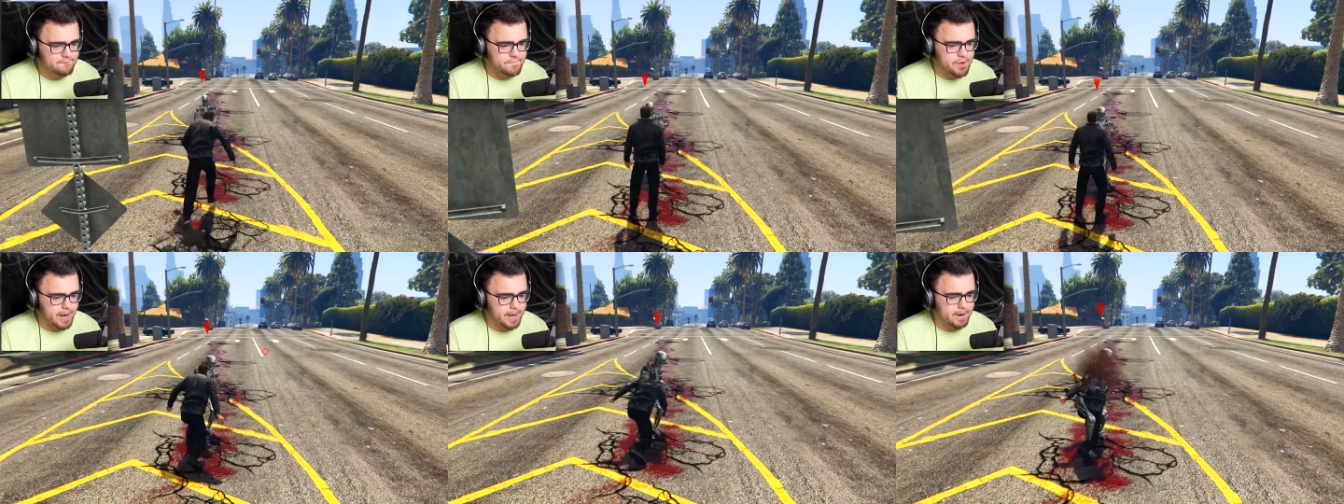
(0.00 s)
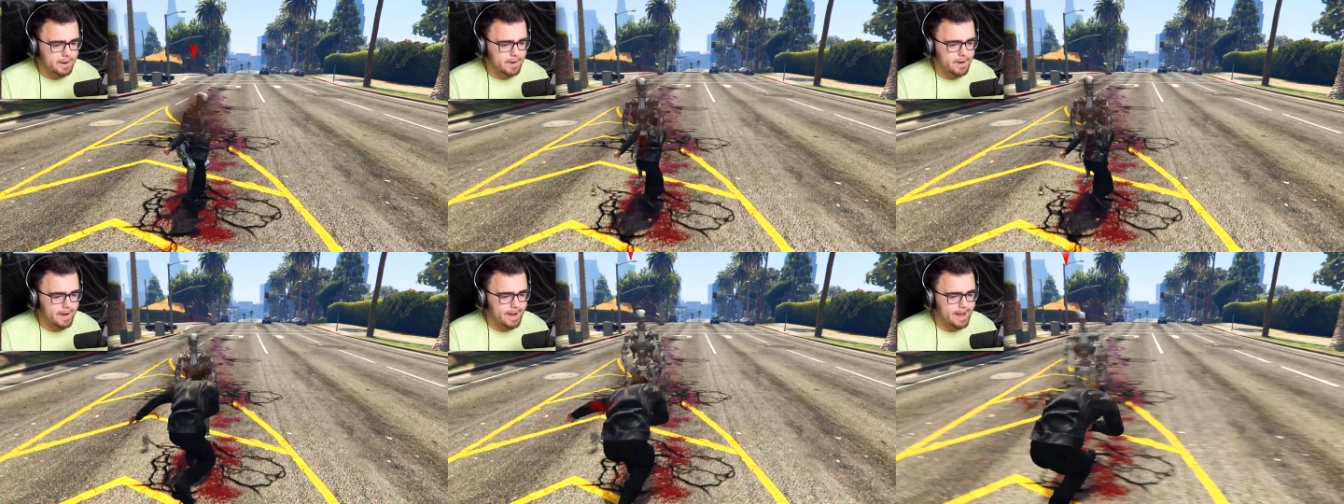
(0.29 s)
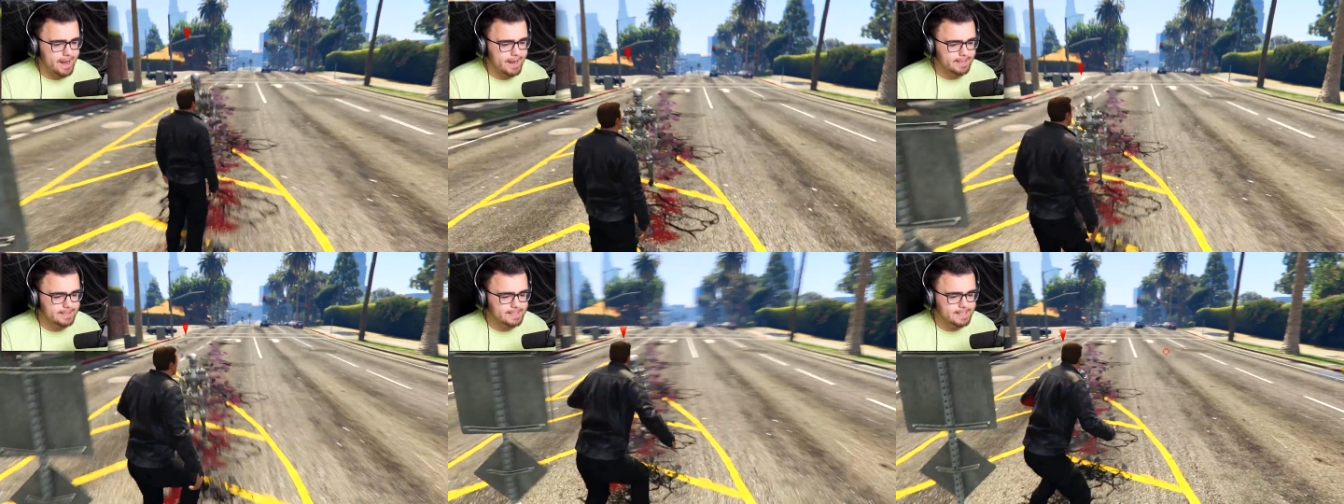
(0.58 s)
fight on our
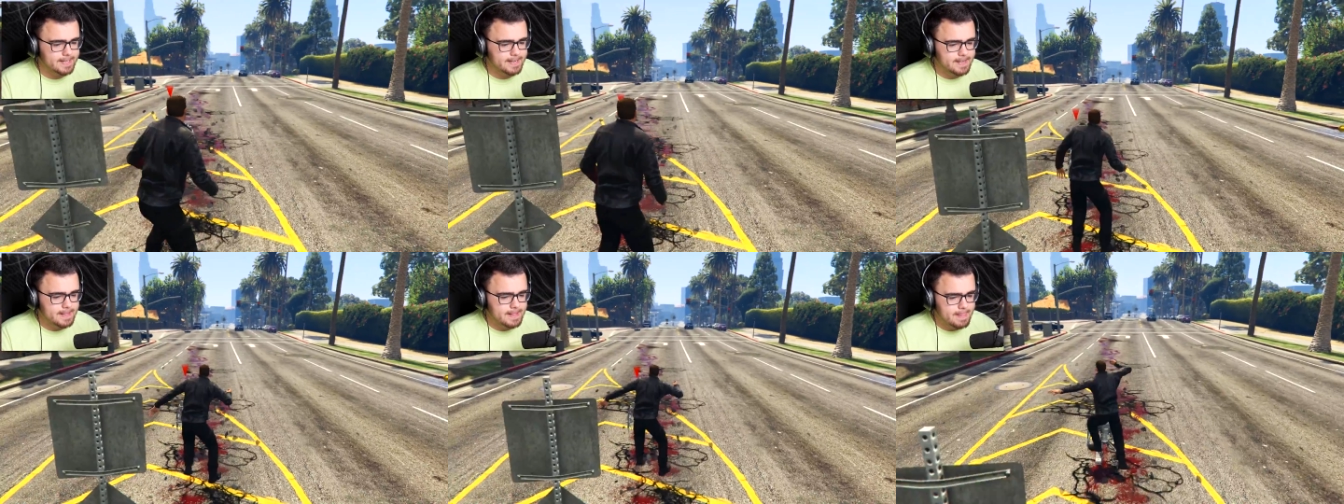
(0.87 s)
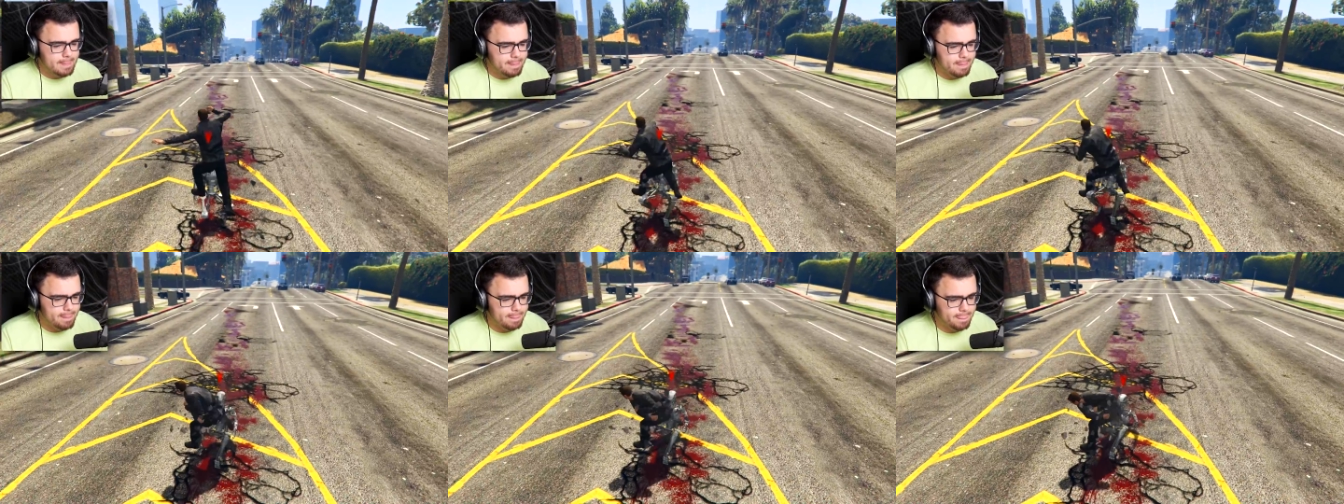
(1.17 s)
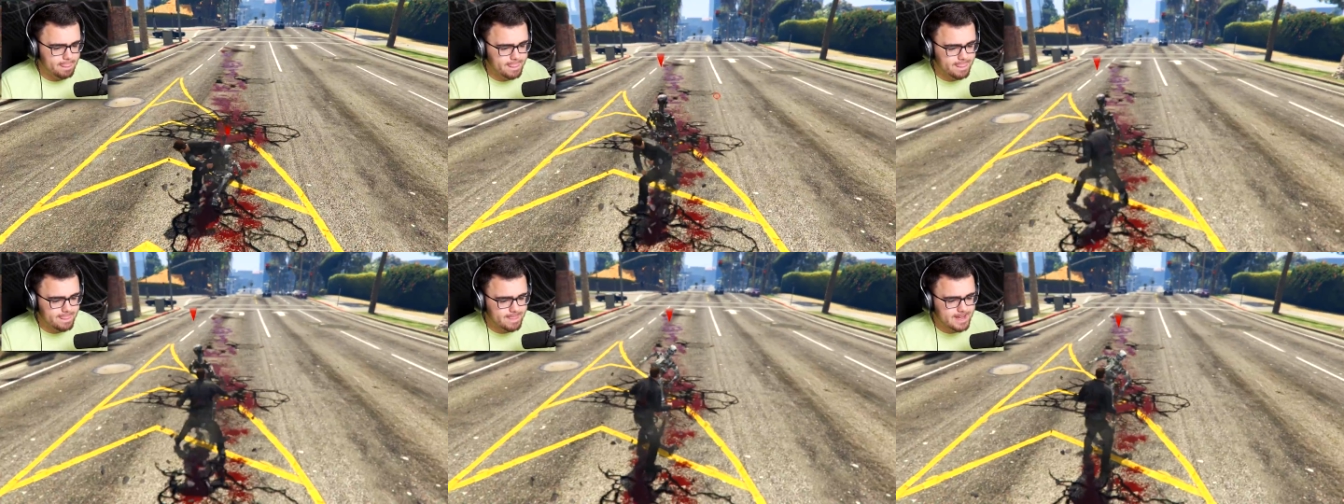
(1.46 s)
hands.
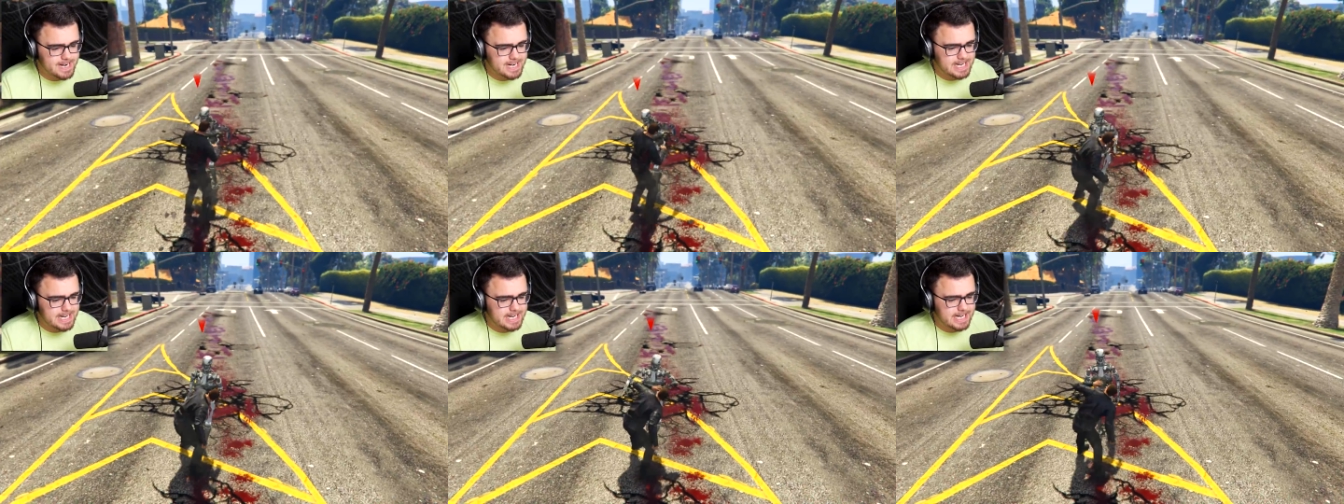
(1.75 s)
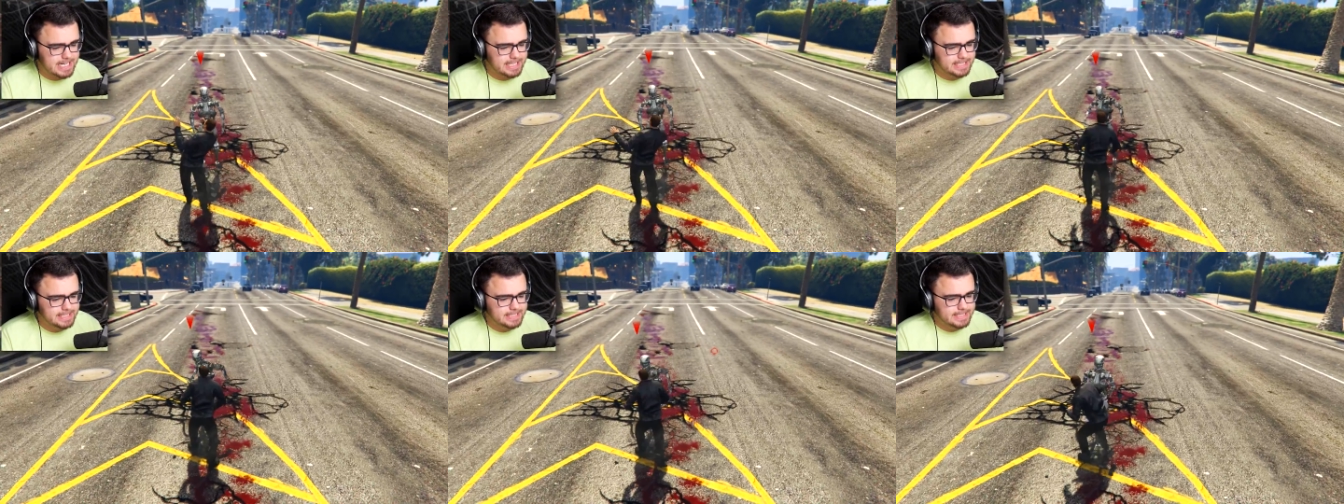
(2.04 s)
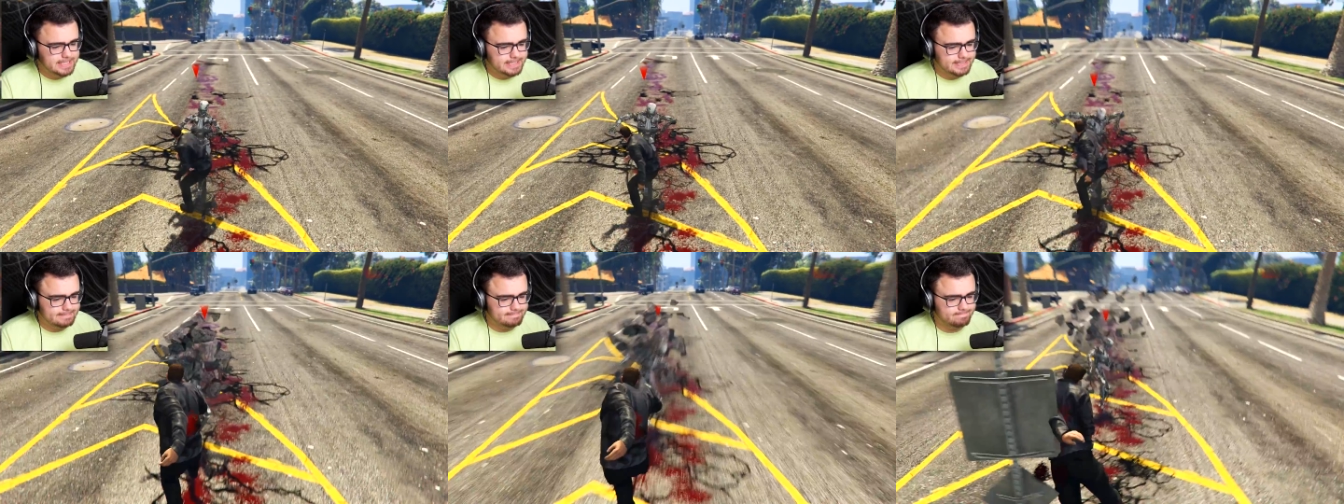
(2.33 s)

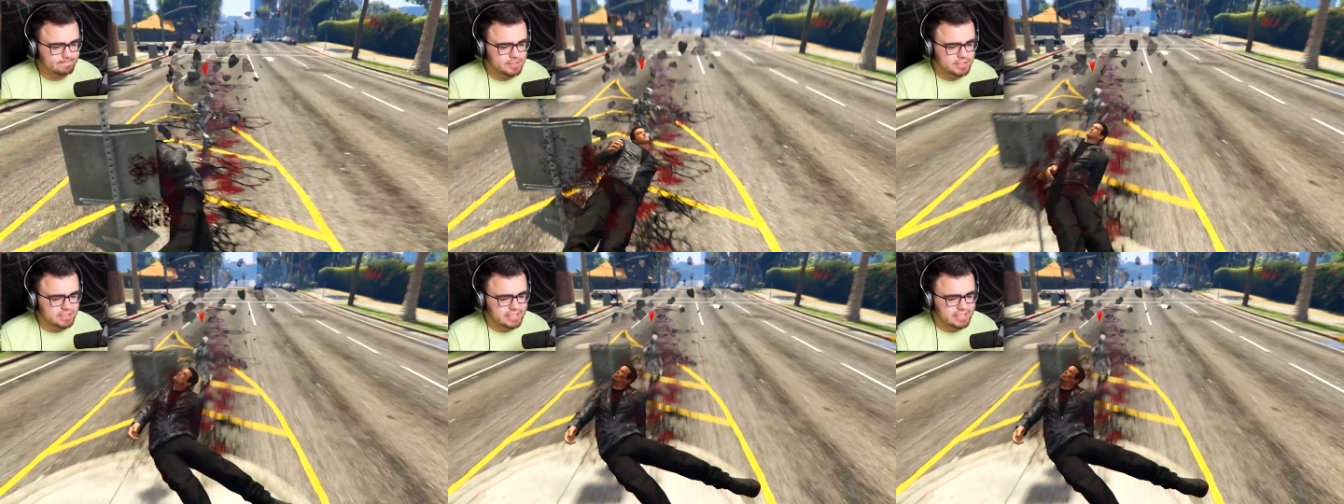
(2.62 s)
Yeah!